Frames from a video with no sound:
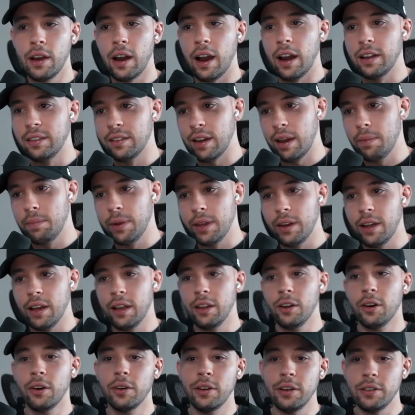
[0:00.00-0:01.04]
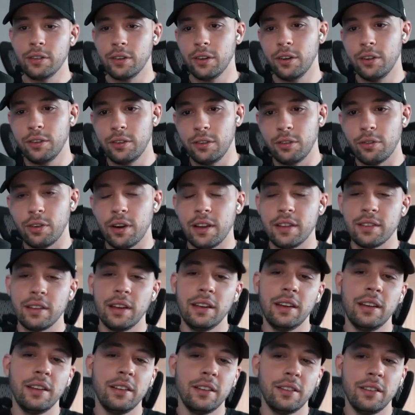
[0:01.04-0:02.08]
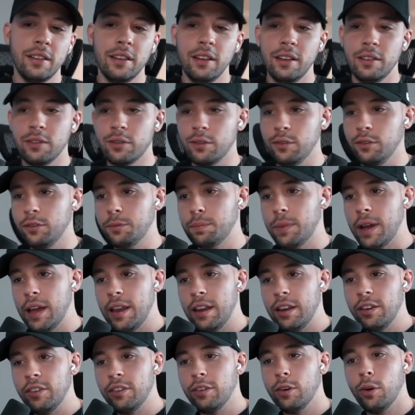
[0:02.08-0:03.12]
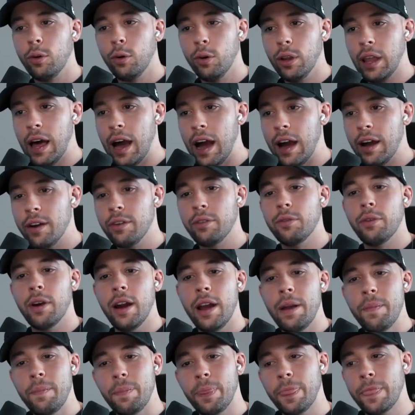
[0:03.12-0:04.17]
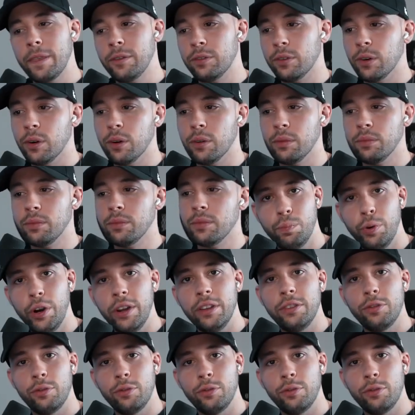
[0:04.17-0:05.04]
I type in hello, it's going to translate it into Spanish, hola, right? So pretty